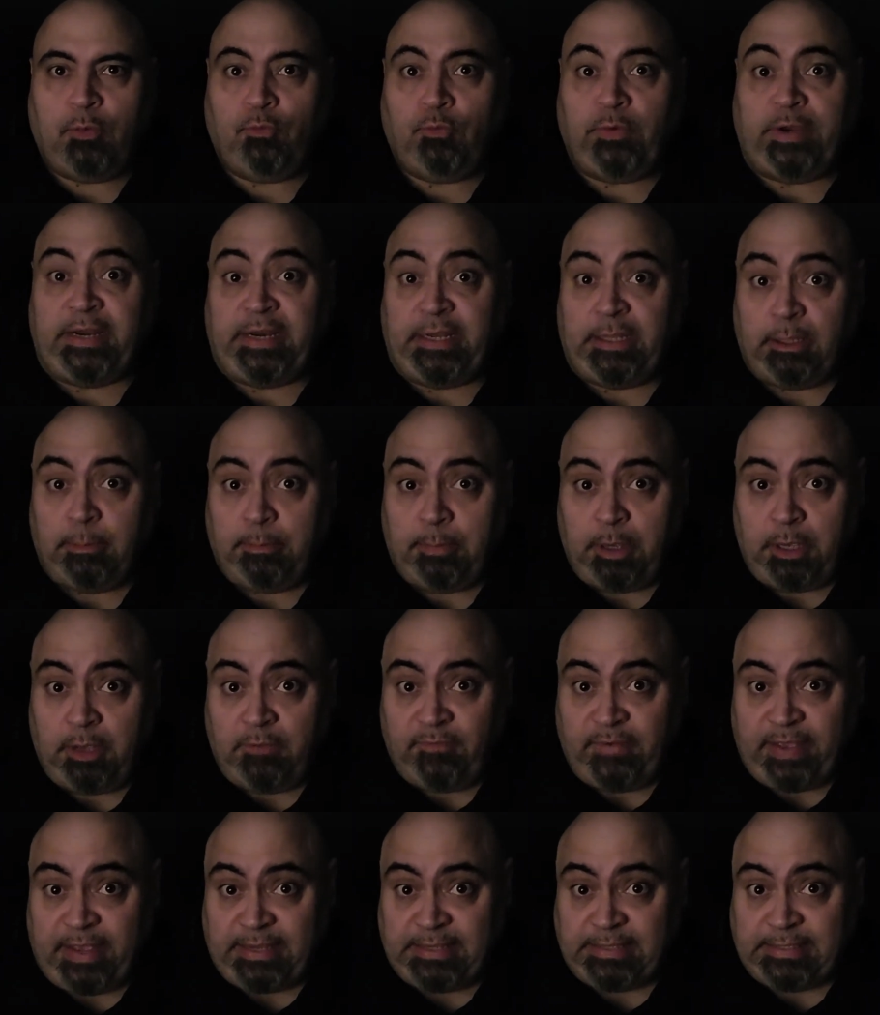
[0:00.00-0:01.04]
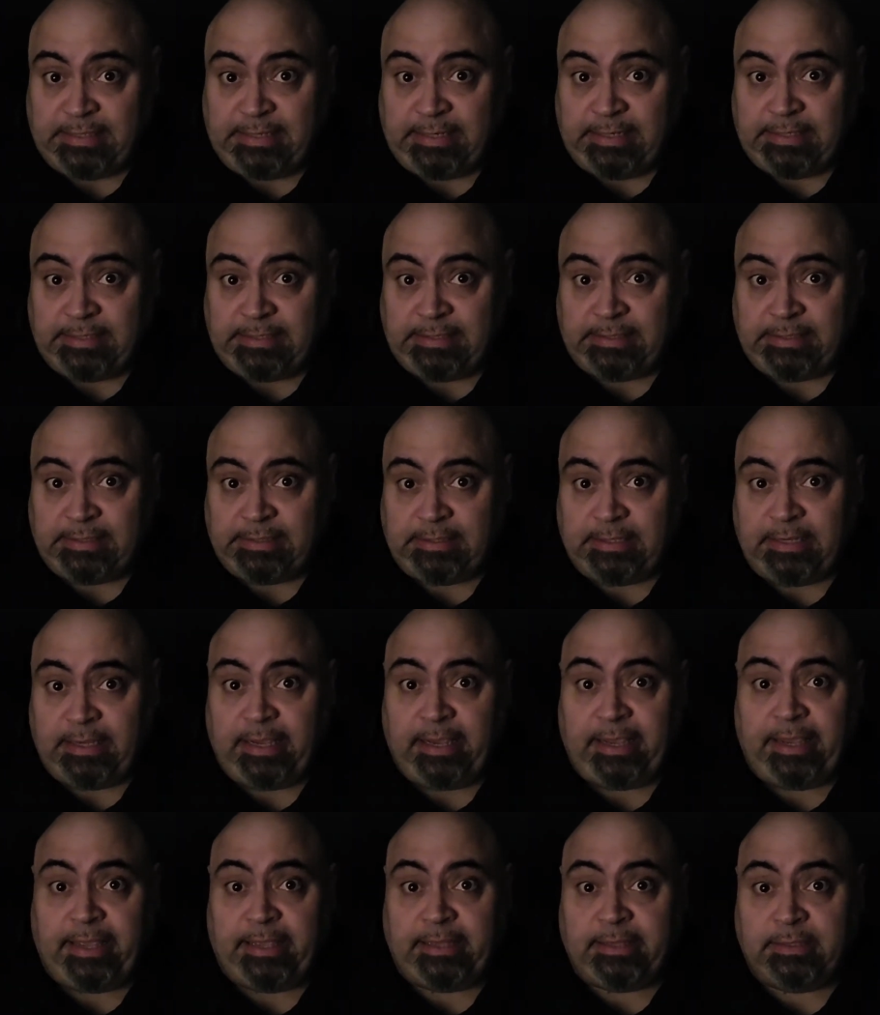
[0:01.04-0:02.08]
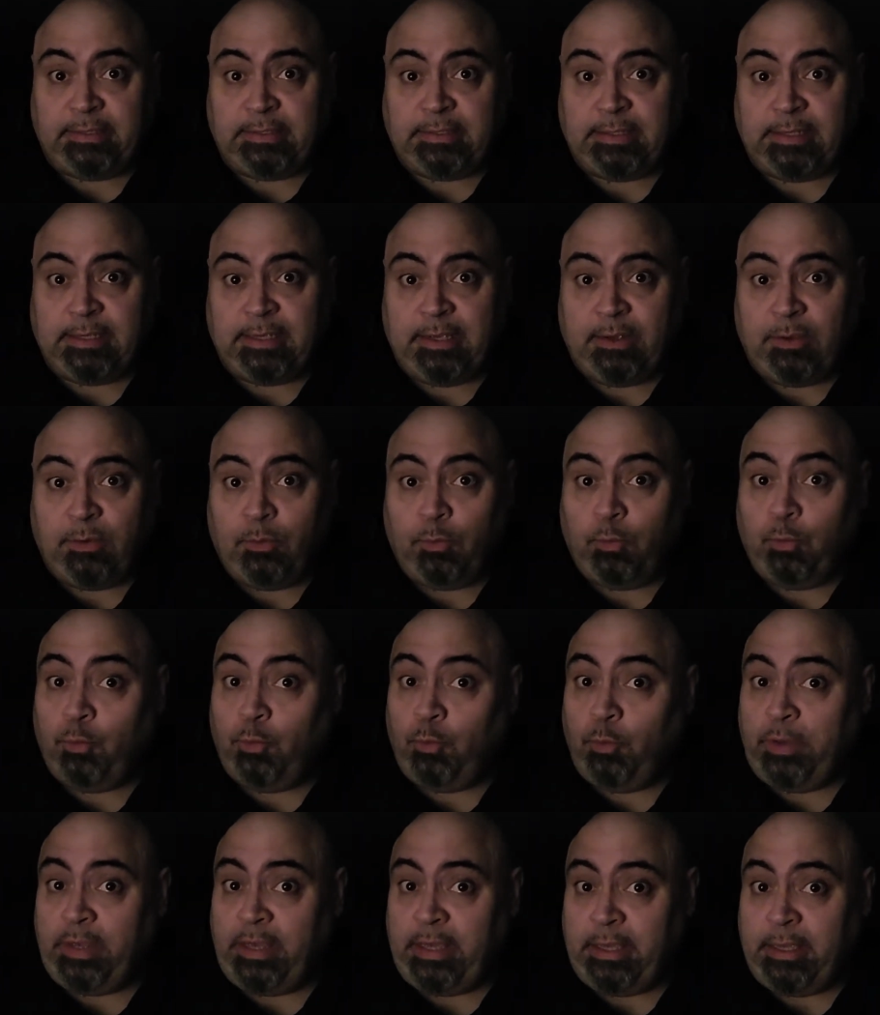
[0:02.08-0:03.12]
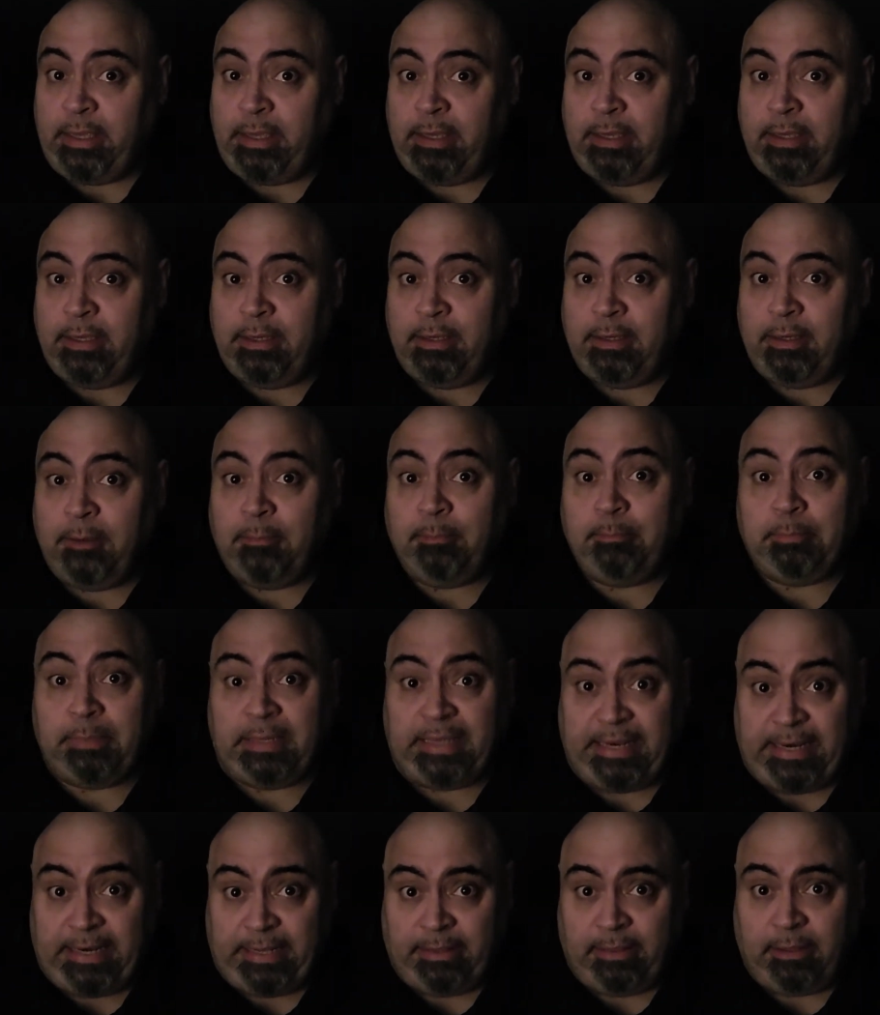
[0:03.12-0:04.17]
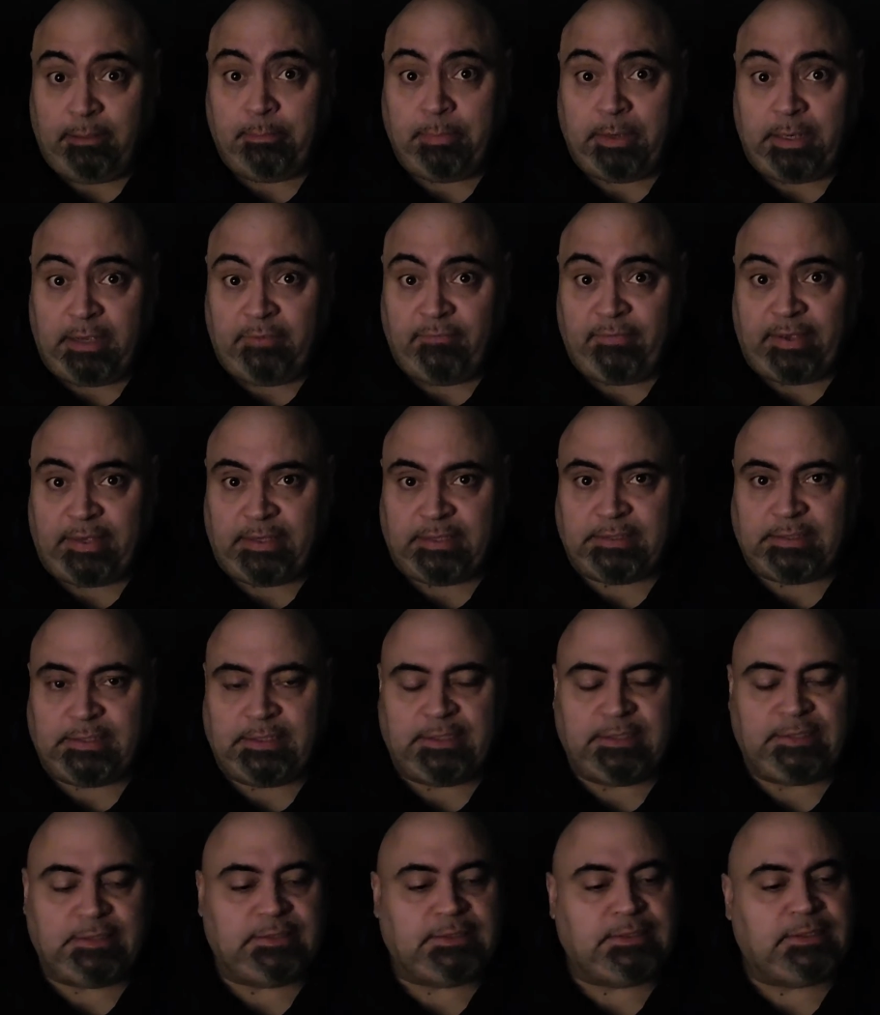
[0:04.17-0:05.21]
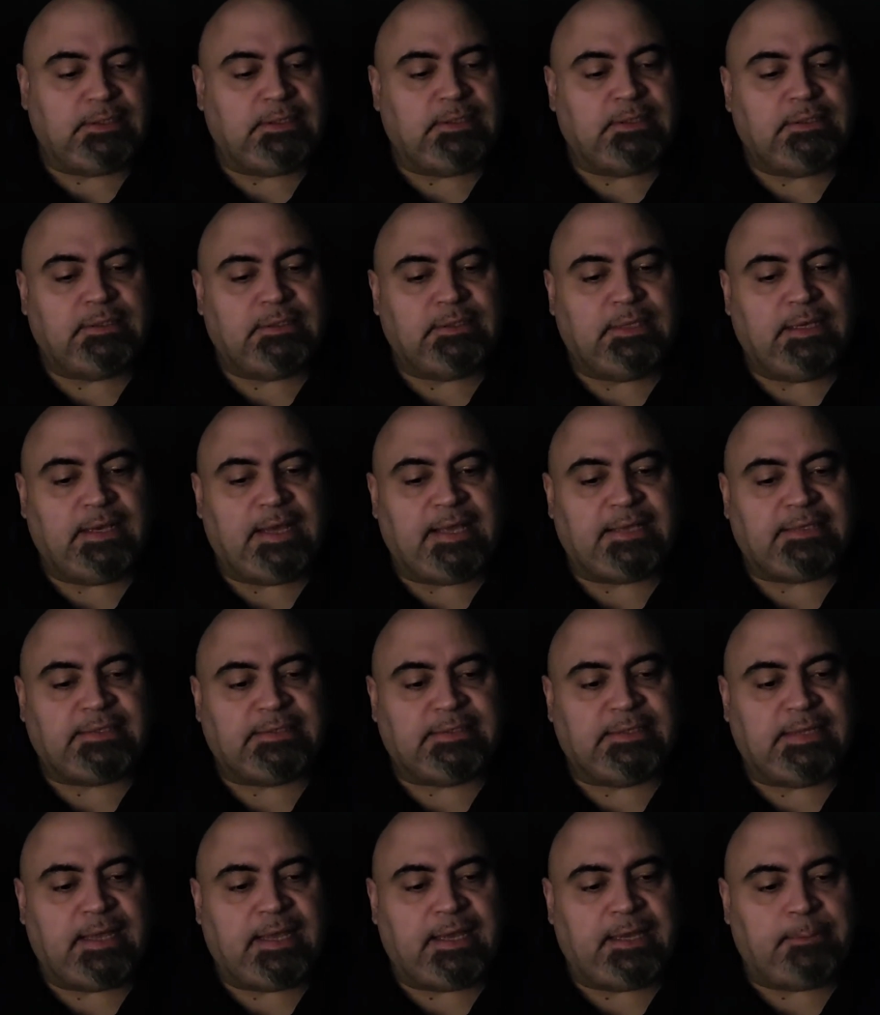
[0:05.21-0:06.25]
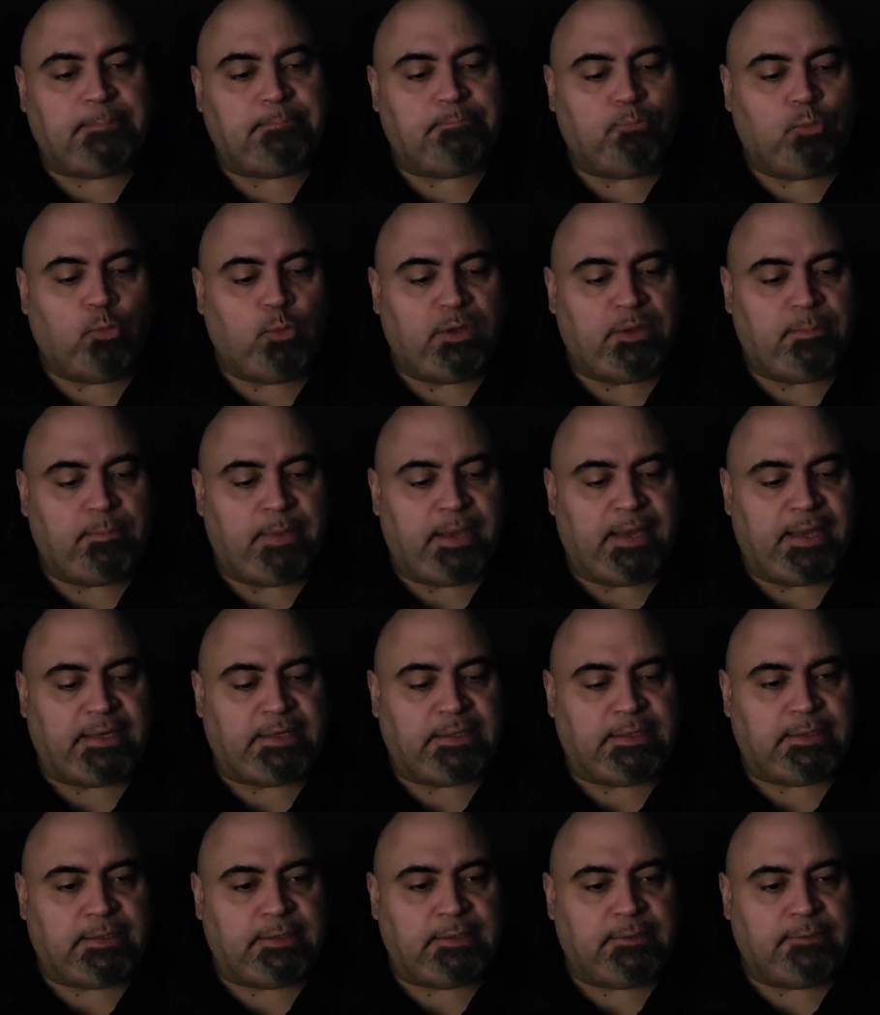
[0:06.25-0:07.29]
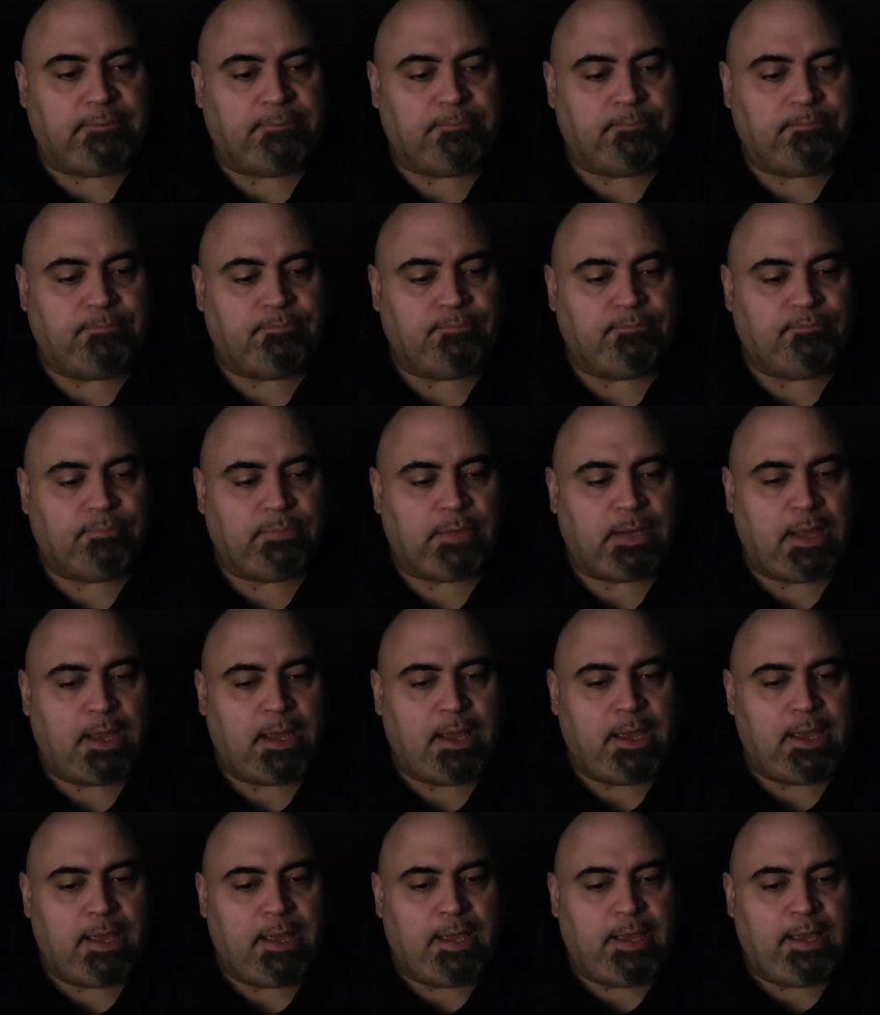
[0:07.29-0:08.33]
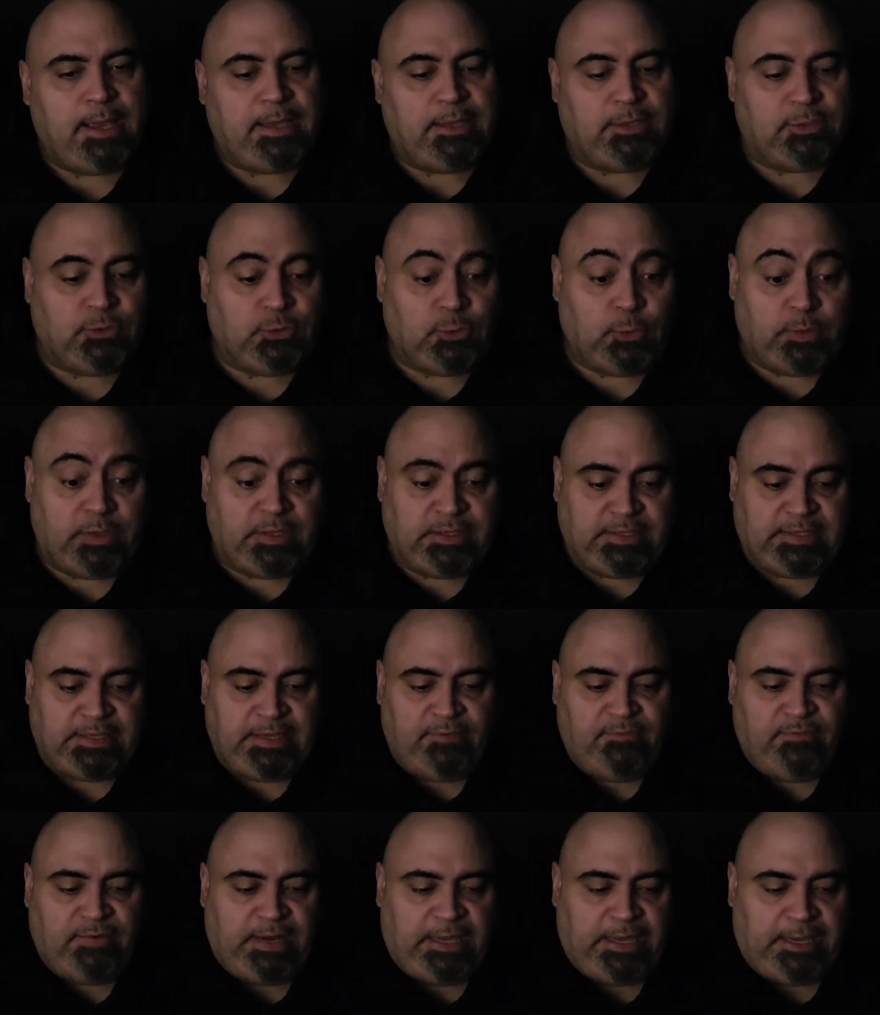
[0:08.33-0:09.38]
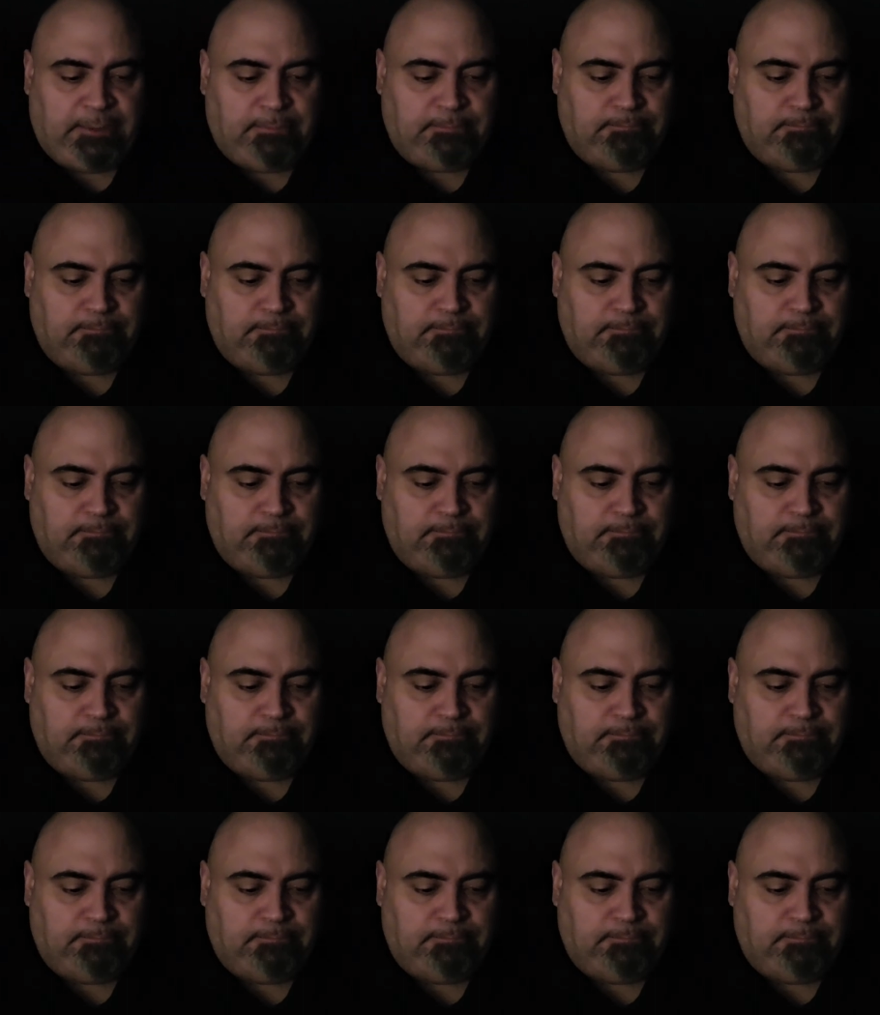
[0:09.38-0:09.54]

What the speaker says: reading the book of Exodus, and we completed the book of Exodus the last time we met. So this evening,